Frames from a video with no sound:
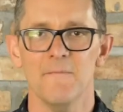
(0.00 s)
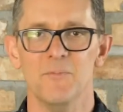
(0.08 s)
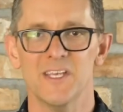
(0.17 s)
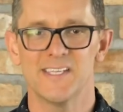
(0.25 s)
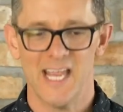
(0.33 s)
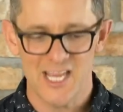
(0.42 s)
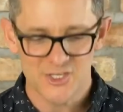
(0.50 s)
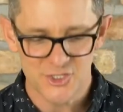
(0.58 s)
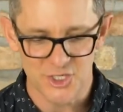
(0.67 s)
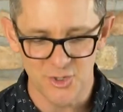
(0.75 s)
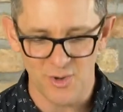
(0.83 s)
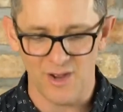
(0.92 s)
this
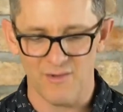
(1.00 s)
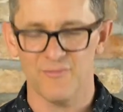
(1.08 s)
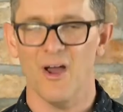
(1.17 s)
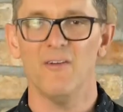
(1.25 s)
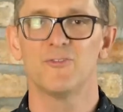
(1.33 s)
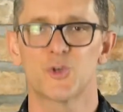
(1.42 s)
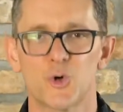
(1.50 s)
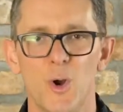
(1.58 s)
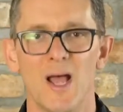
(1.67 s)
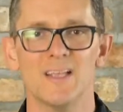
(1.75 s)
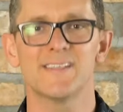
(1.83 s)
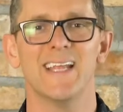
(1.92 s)
issue of
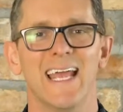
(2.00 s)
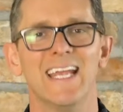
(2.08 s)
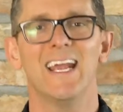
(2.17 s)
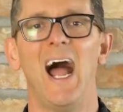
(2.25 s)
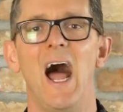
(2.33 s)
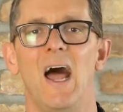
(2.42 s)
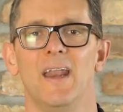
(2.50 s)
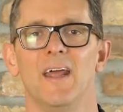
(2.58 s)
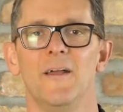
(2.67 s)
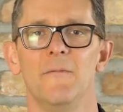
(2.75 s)
trust in God.